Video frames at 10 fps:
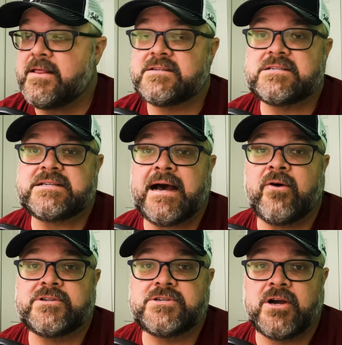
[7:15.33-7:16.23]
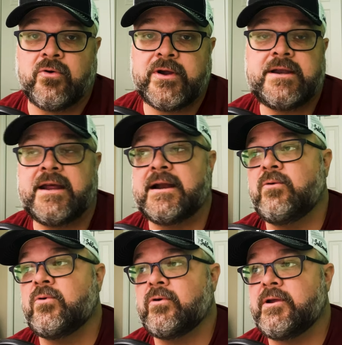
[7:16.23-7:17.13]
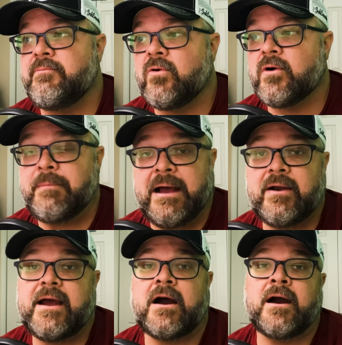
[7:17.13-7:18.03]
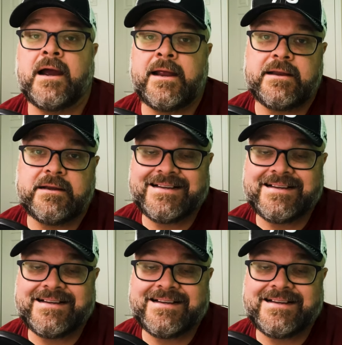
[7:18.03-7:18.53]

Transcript: this is how it's going and I worry more about all right,